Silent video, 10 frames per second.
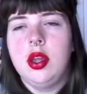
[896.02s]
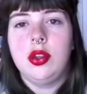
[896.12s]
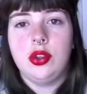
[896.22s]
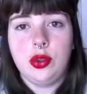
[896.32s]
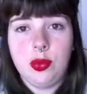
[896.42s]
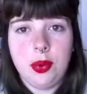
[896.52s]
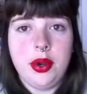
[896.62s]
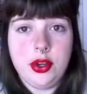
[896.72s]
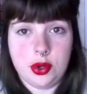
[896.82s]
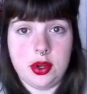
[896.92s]

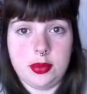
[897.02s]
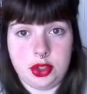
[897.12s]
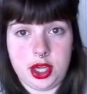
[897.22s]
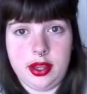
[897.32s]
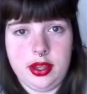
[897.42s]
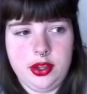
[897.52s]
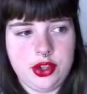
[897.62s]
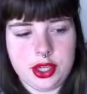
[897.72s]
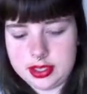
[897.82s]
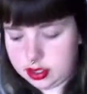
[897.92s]
super enjoyable
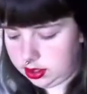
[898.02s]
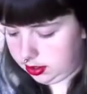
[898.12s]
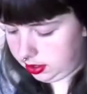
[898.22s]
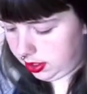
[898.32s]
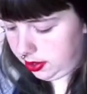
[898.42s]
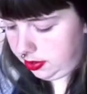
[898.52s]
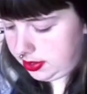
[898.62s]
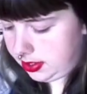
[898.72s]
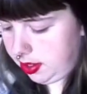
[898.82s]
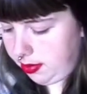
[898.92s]
challenge. It
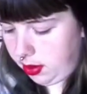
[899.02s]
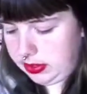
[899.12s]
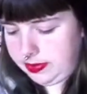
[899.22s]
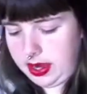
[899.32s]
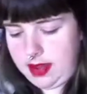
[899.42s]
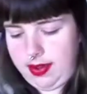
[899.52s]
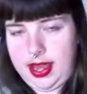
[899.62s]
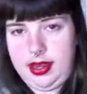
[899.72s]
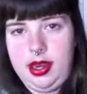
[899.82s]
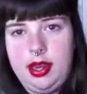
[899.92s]
was the most fun I've
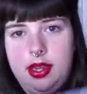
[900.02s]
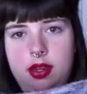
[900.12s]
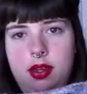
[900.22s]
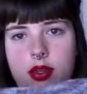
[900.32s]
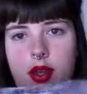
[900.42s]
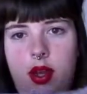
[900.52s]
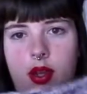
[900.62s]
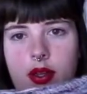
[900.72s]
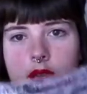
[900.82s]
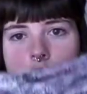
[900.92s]
had knitting
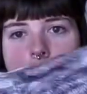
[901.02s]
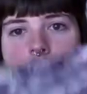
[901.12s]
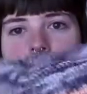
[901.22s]
all year, I